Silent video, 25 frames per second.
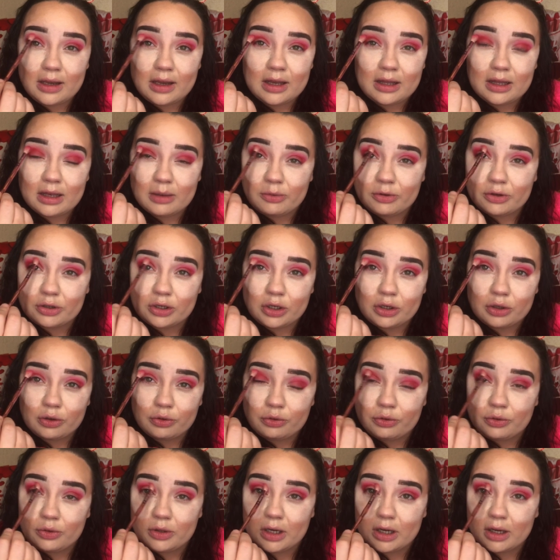And then I'm just going to go
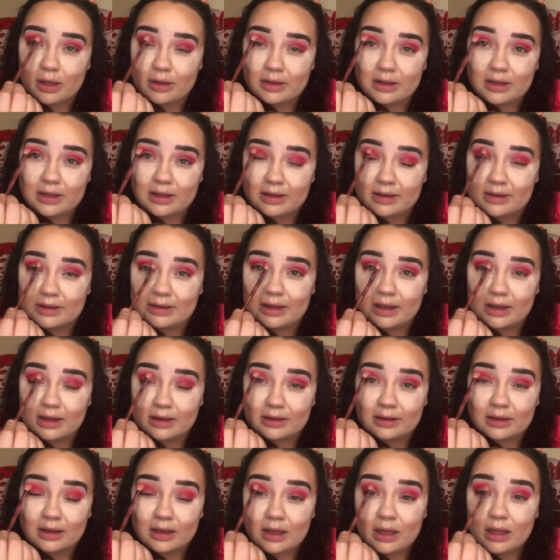do that on the
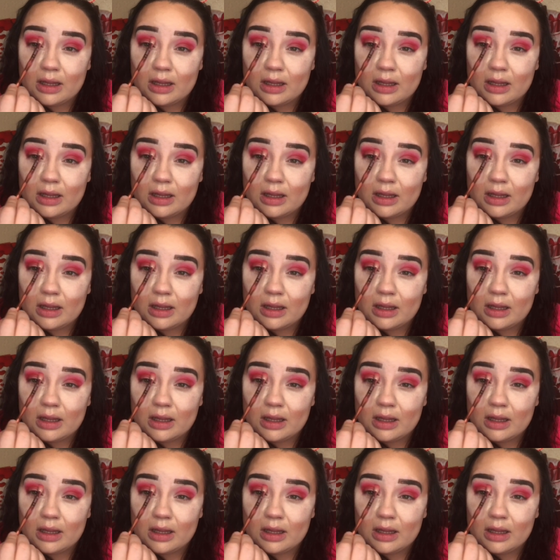exact